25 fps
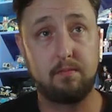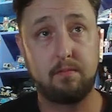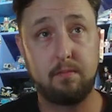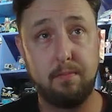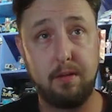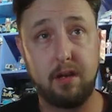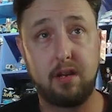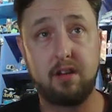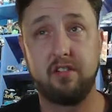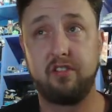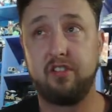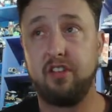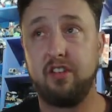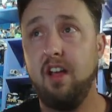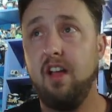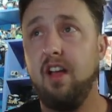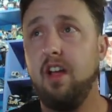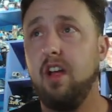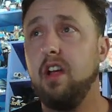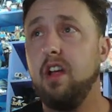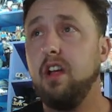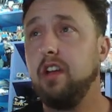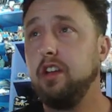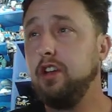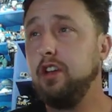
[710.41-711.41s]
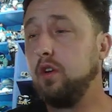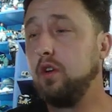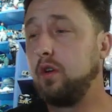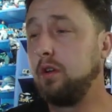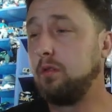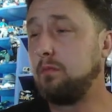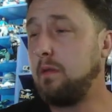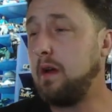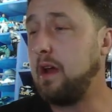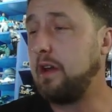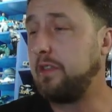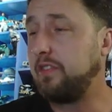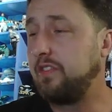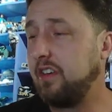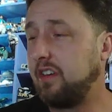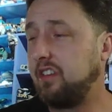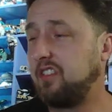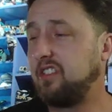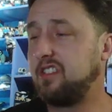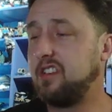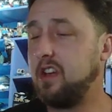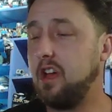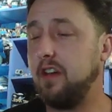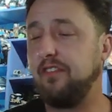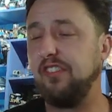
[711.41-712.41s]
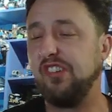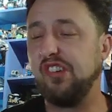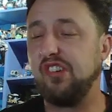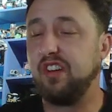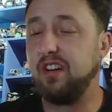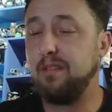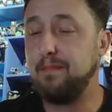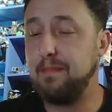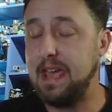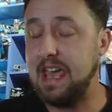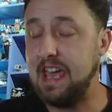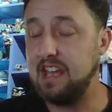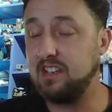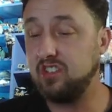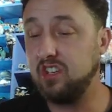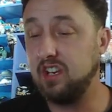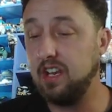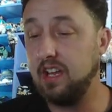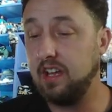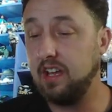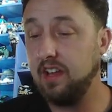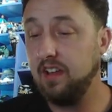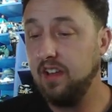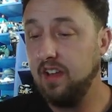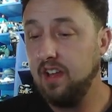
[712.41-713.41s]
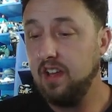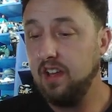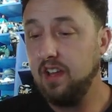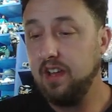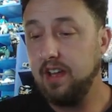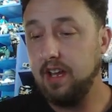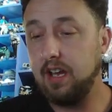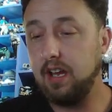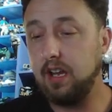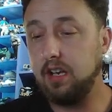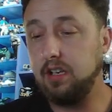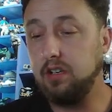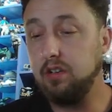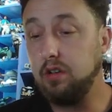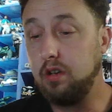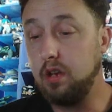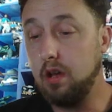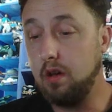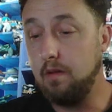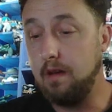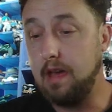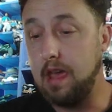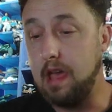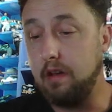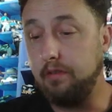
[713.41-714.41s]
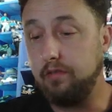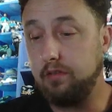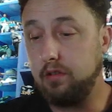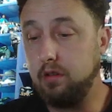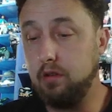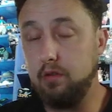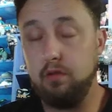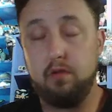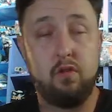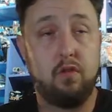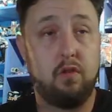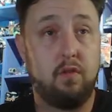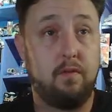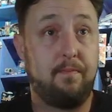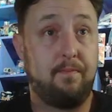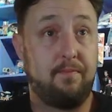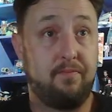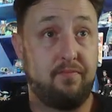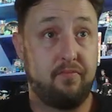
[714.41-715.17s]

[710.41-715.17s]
because you can write this stuff, you can imagine it, and you don't have to,